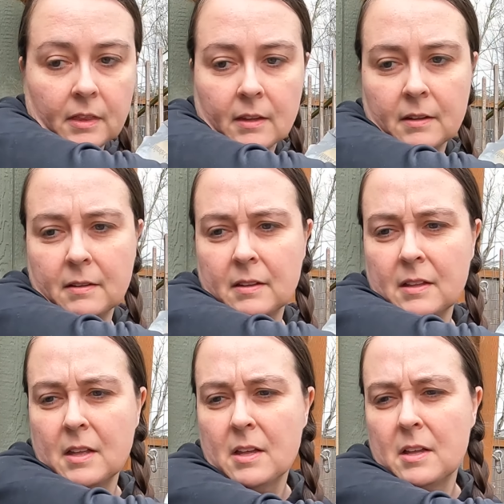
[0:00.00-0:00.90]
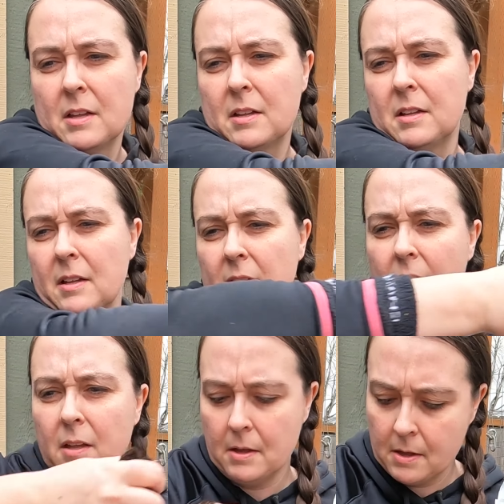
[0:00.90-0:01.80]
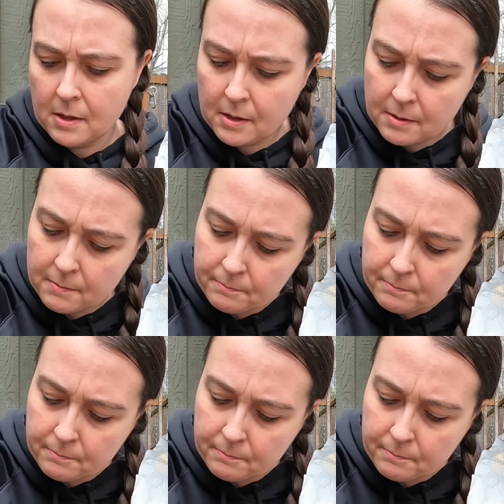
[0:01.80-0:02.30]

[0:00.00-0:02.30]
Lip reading: [no speech]